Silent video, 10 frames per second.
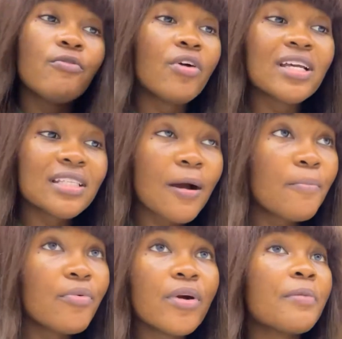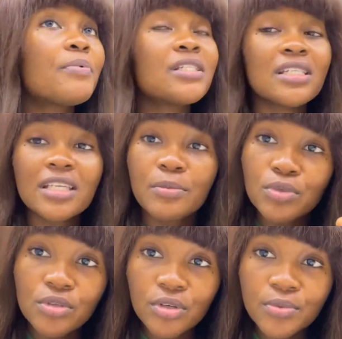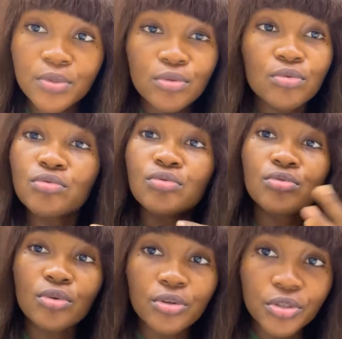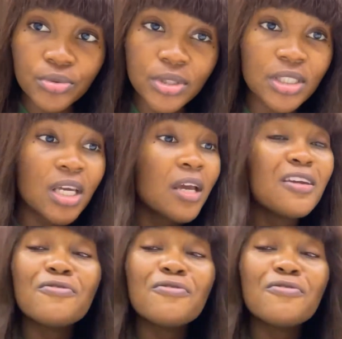For example, a patient came to the hospital to do surgery,